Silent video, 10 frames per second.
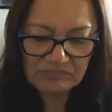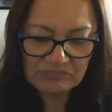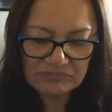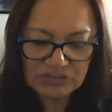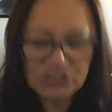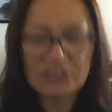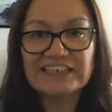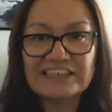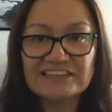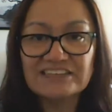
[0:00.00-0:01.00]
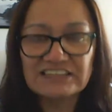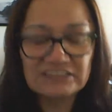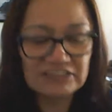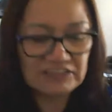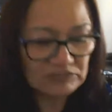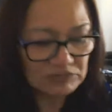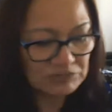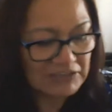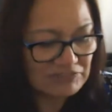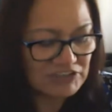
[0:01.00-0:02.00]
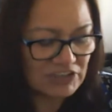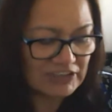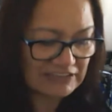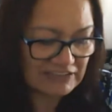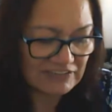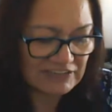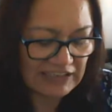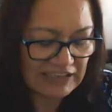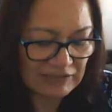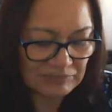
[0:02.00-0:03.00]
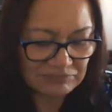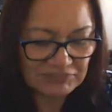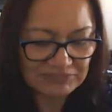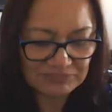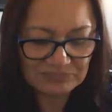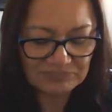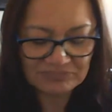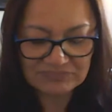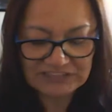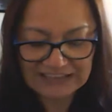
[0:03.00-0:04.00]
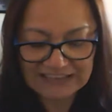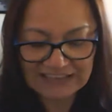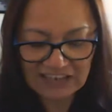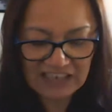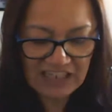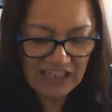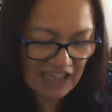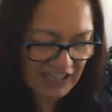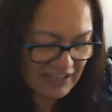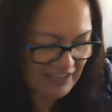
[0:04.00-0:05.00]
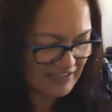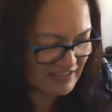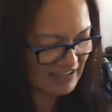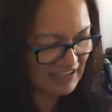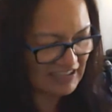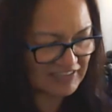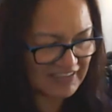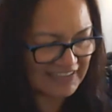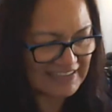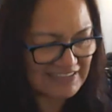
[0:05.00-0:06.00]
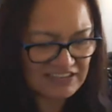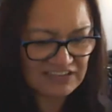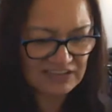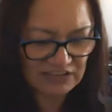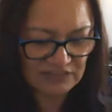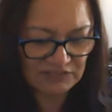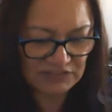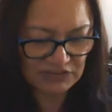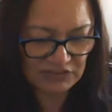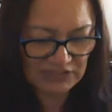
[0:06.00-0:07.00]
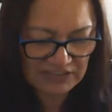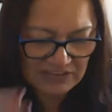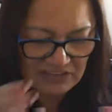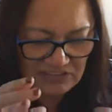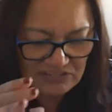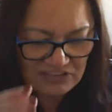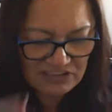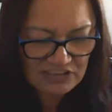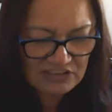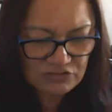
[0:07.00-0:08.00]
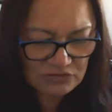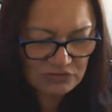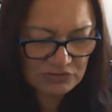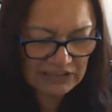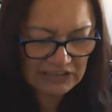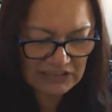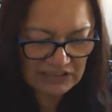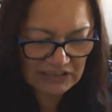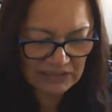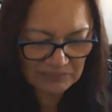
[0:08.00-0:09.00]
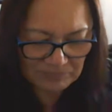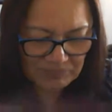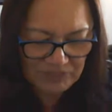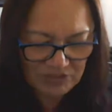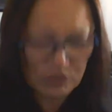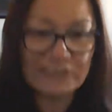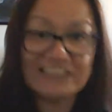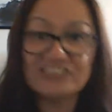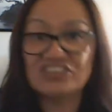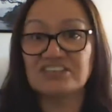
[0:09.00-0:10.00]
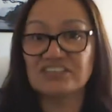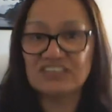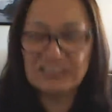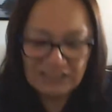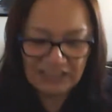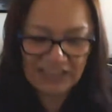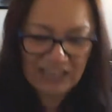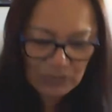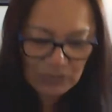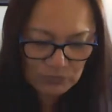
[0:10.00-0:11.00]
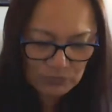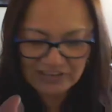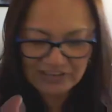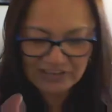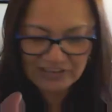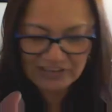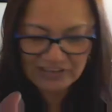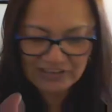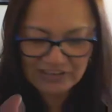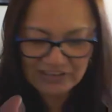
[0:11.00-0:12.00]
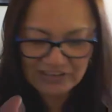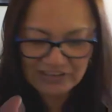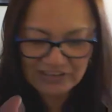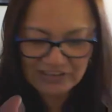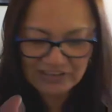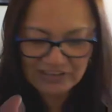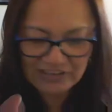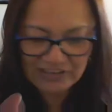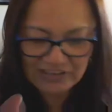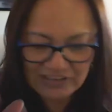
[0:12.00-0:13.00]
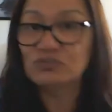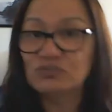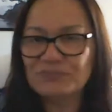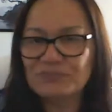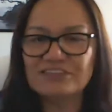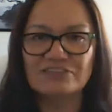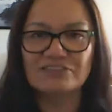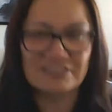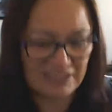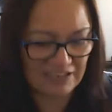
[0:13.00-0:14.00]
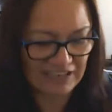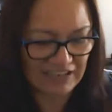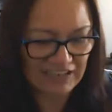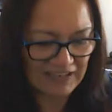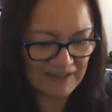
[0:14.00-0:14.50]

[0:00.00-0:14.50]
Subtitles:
Chinese, when we have Chinese dinner, is they serve you in those little square dishes with the little bowls, you know, for dipping sauces in that,